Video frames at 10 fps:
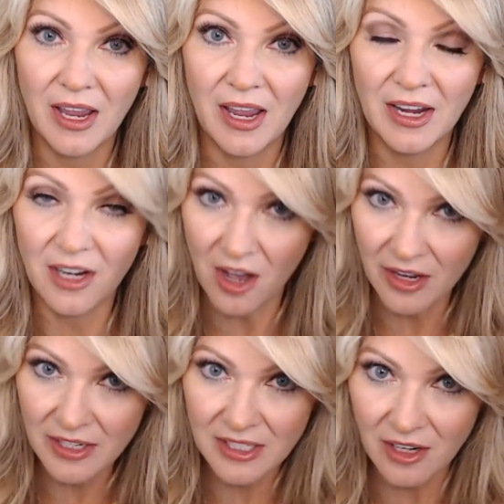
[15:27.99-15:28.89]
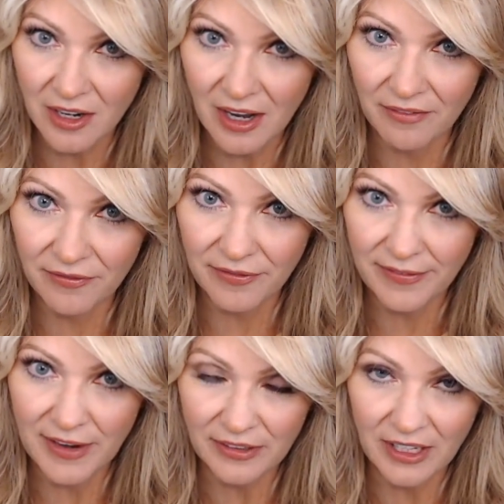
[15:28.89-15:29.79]
And honest to God, I
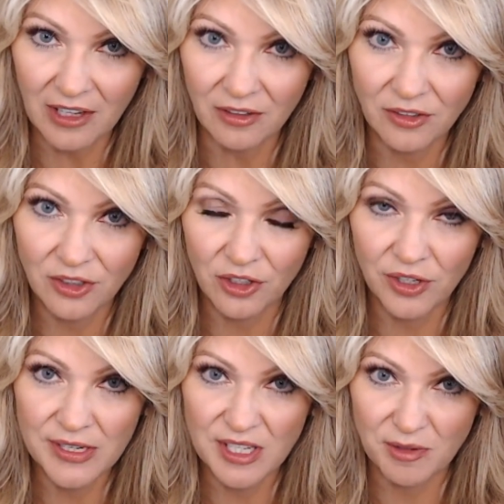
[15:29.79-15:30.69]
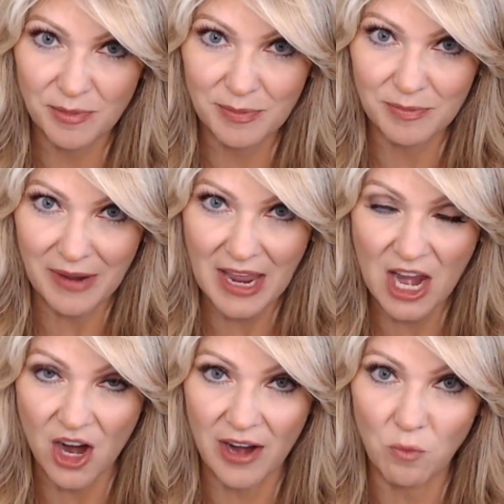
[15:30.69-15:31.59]
found like it crisped my
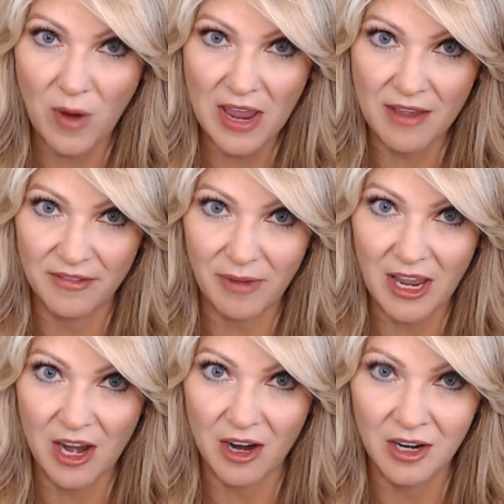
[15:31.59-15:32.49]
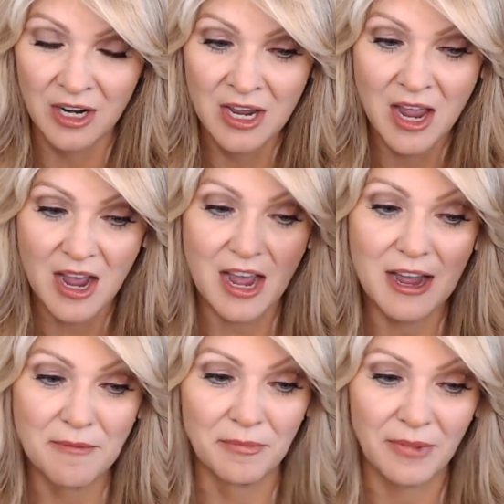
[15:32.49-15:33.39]
hair and waved my hair.
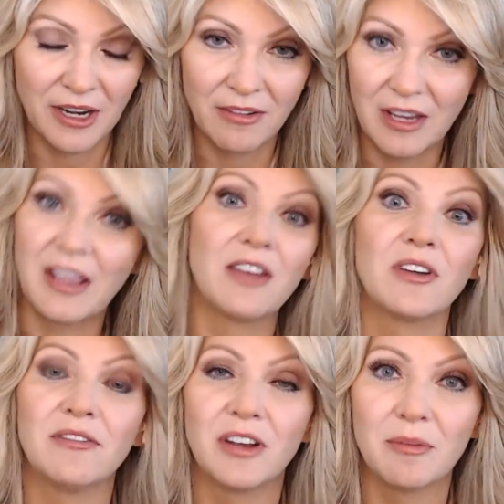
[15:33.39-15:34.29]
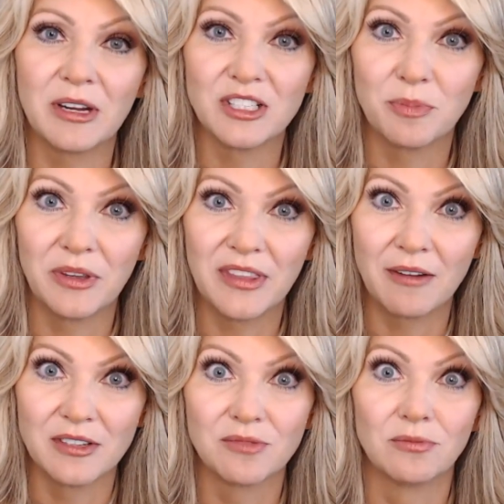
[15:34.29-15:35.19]
I don't get angry very much, but
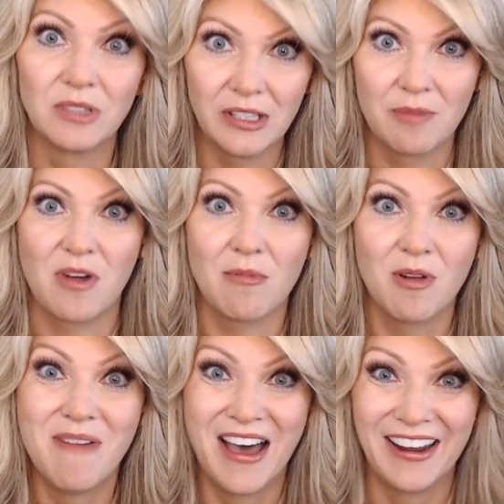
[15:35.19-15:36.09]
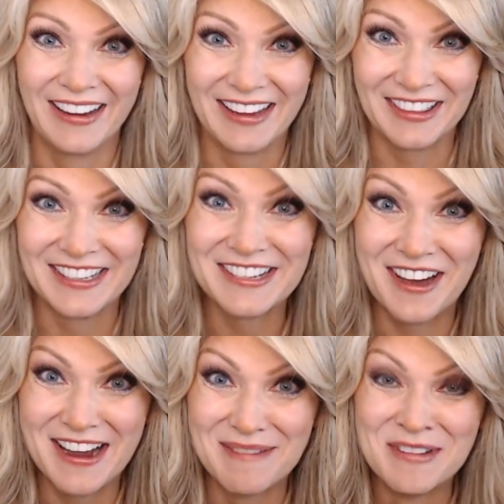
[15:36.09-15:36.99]
that was really problematic at the
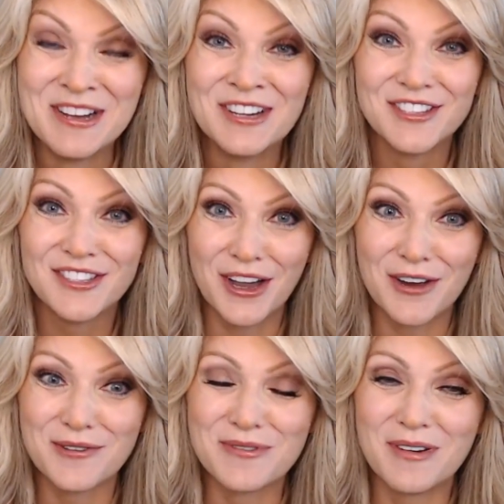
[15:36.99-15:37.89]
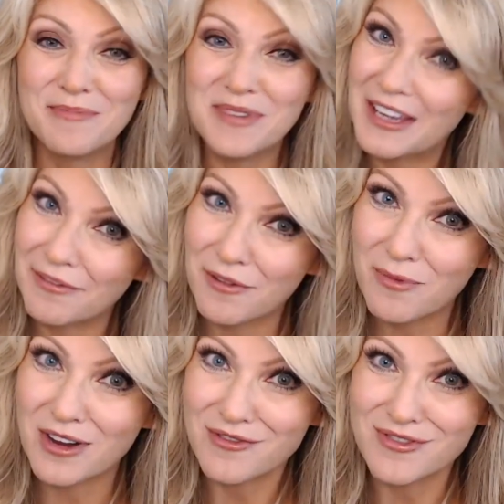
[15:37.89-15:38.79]
time. So be careful
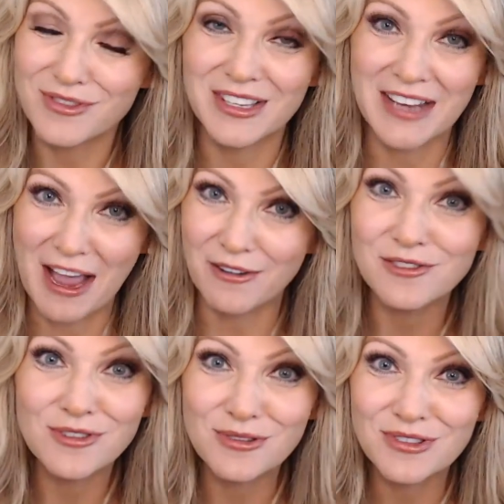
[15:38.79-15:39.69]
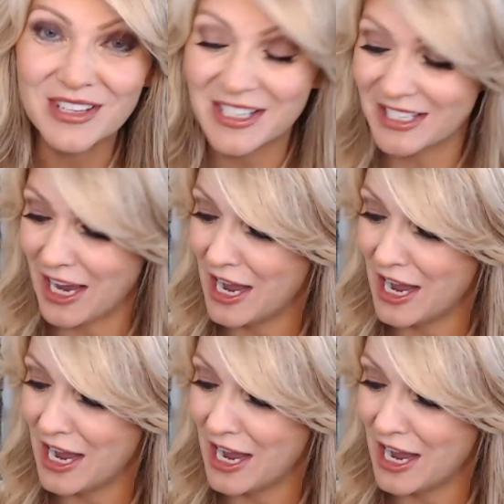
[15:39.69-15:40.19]
where you use it and how you use it.